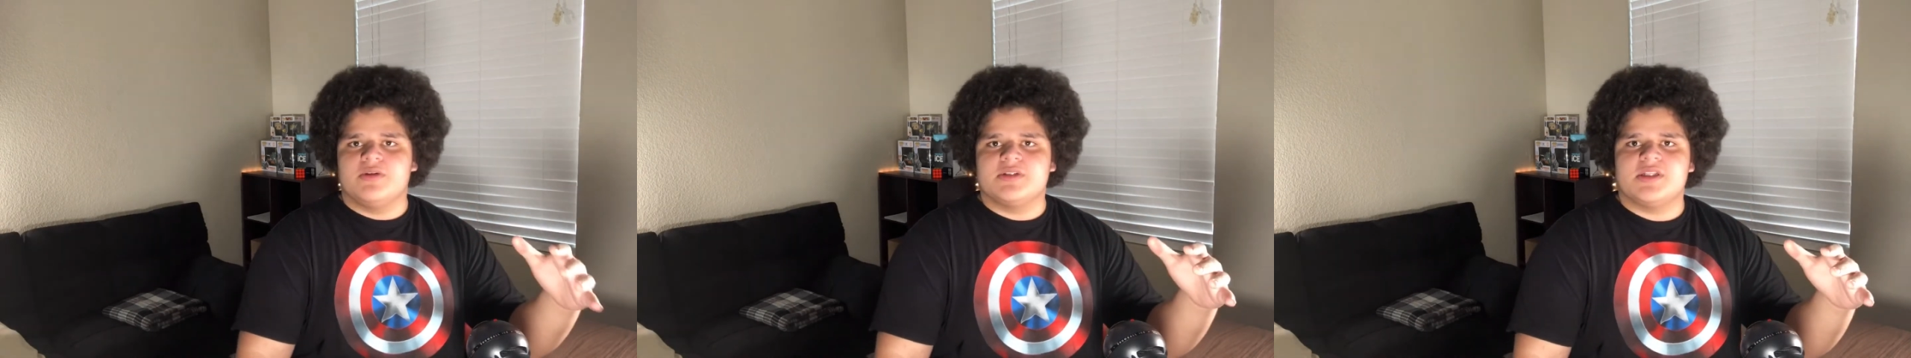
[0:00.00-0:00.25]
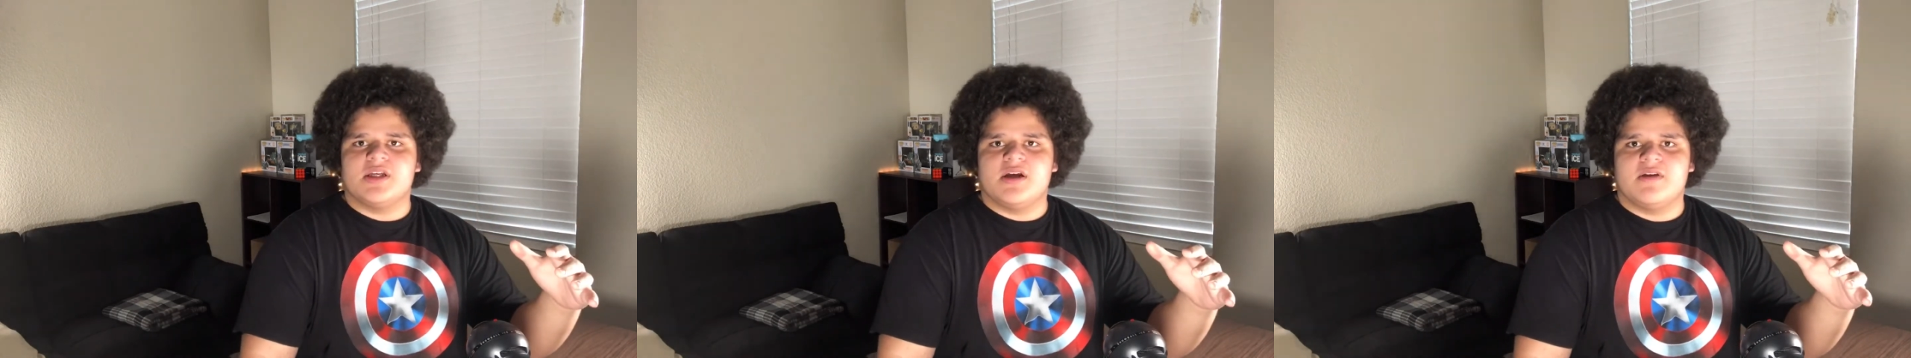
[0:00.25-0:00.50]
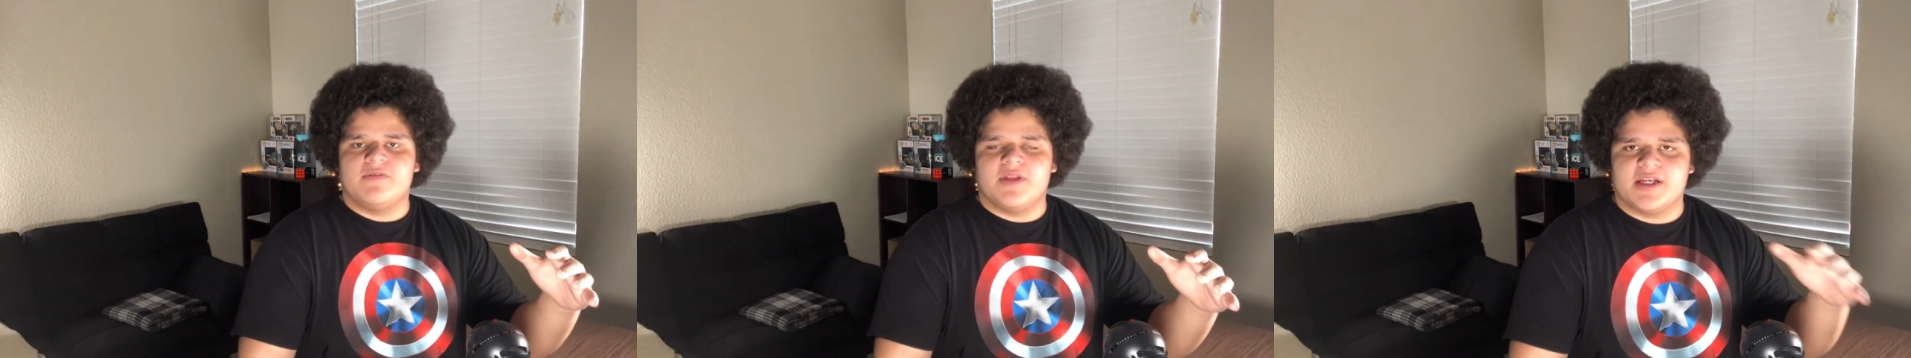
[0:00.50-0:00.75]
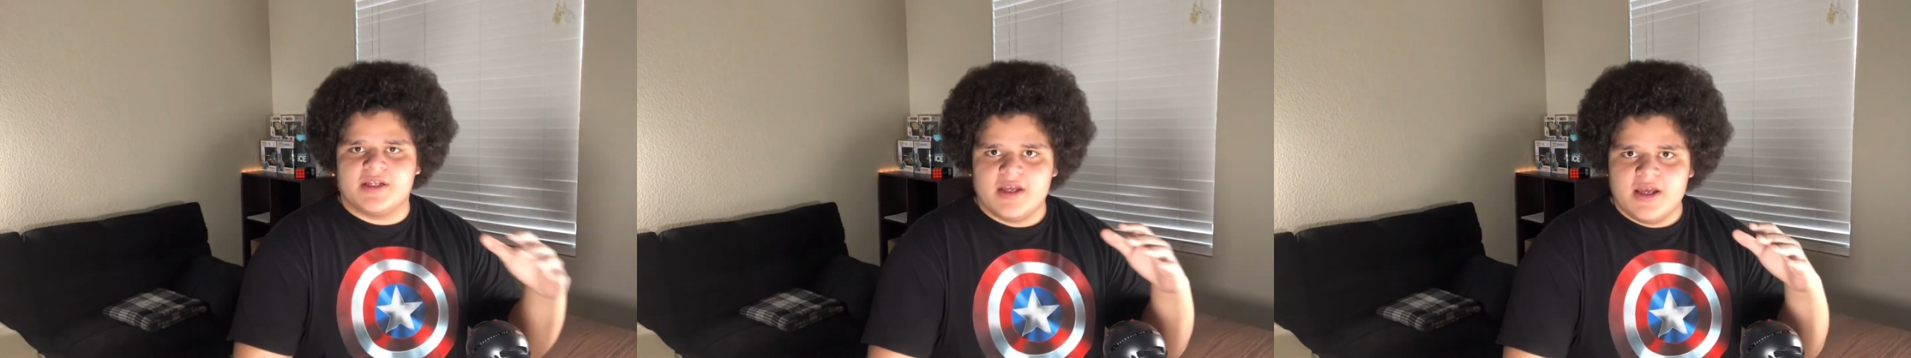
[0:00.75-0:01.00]
and stuff,
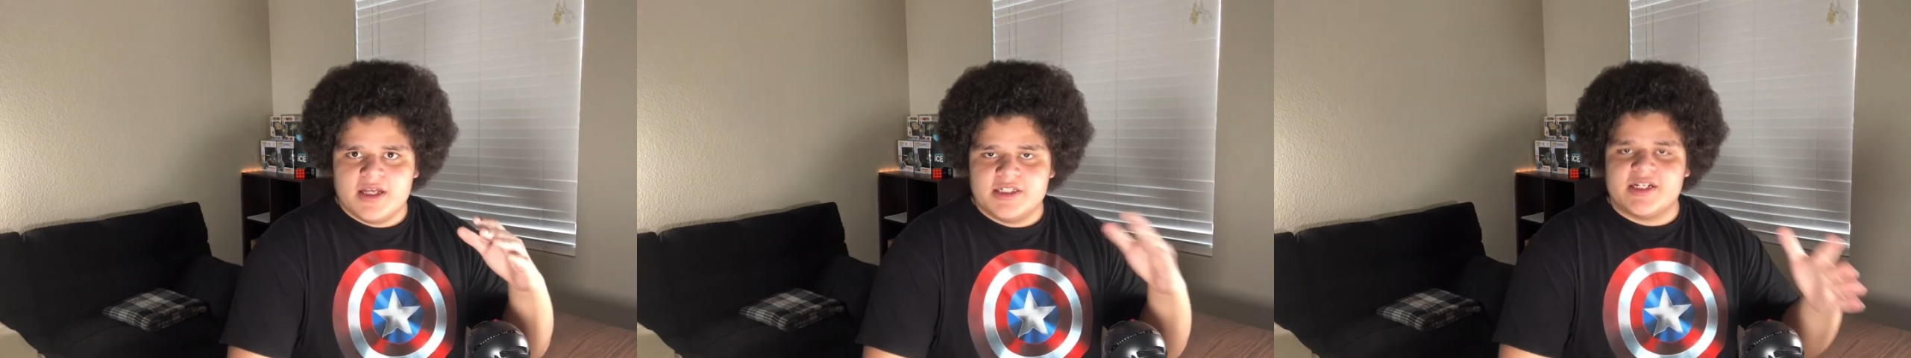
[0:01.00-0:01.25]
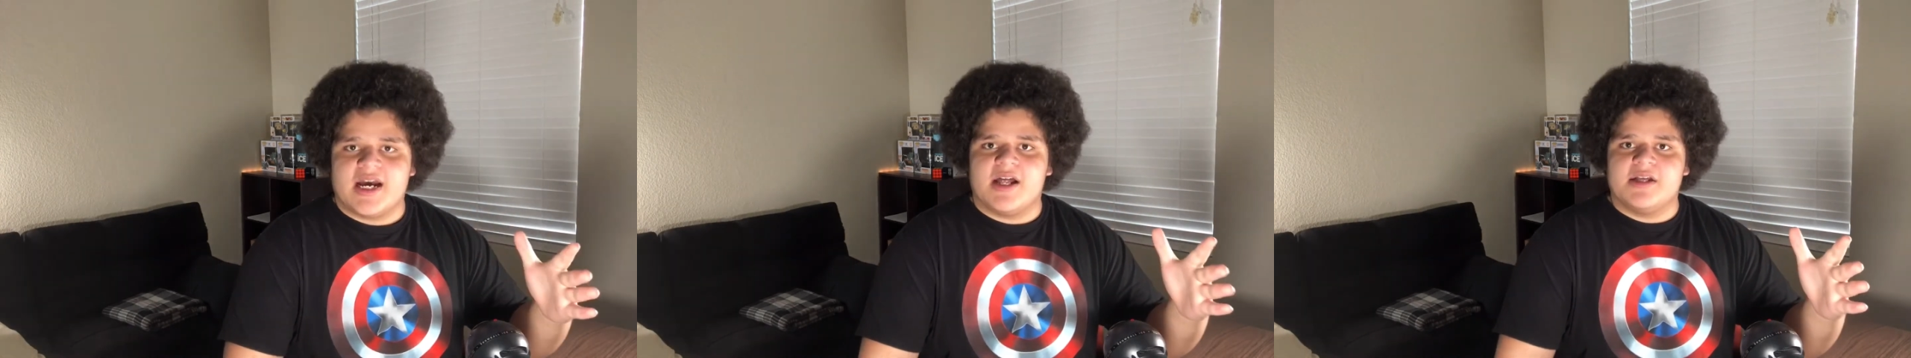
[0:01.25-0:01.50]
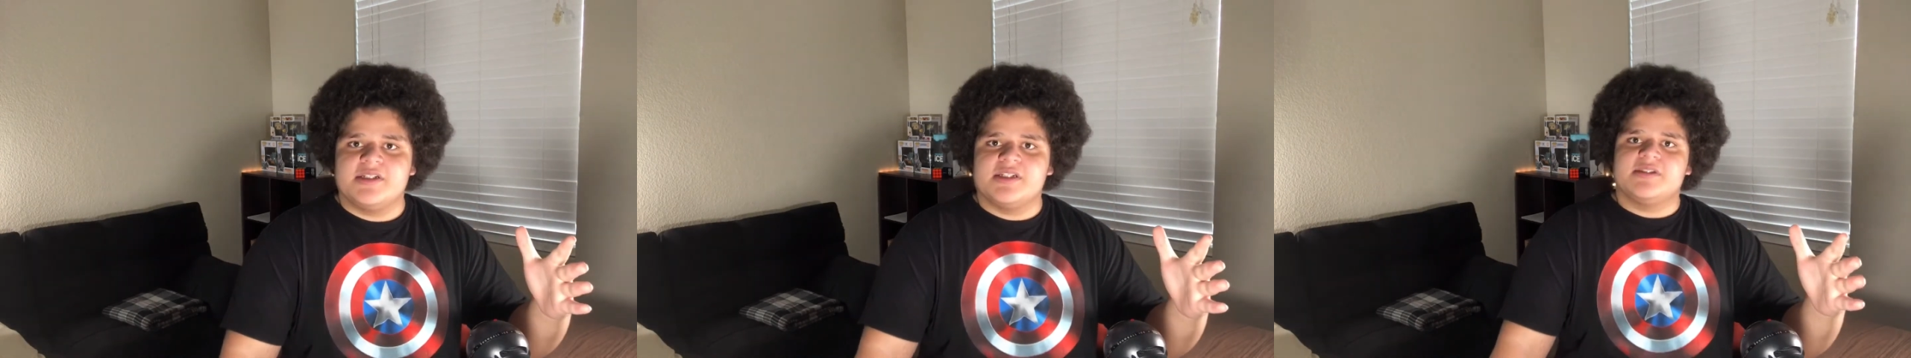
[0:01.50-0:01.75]
like challenges.